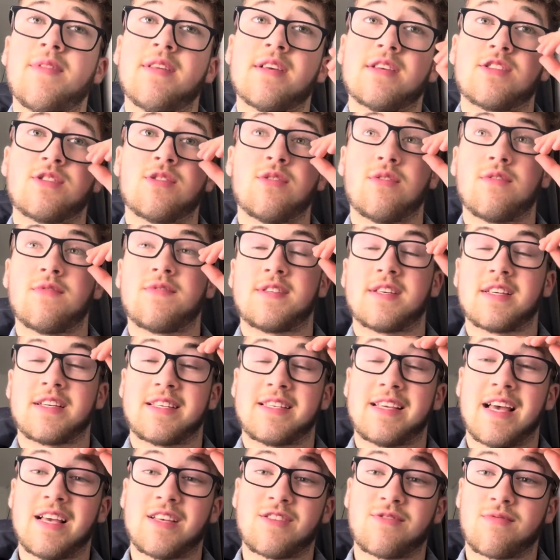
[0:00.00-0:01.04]
sort of
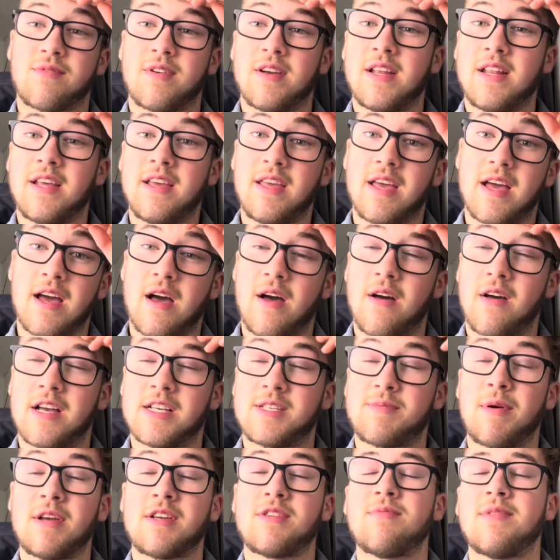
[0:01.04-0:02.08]
success, really,
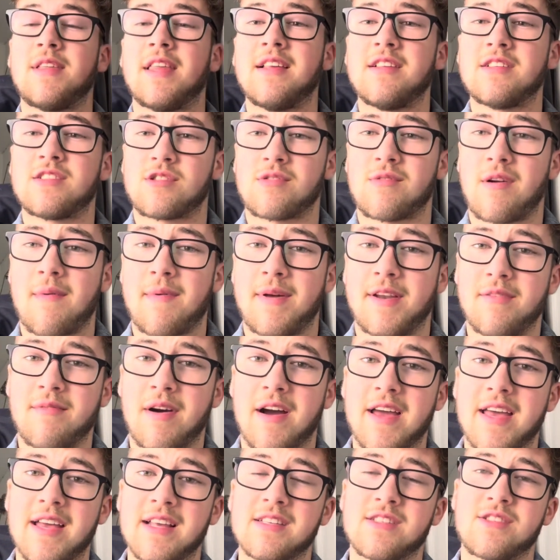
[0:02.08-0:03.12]
especially with Instagram
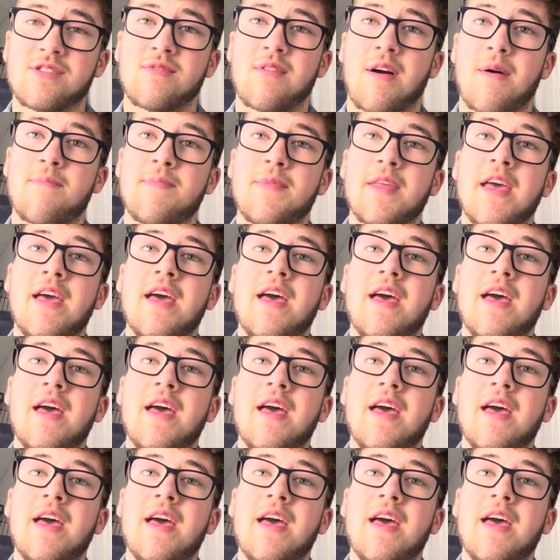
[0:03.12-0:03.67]
anyway. Instagram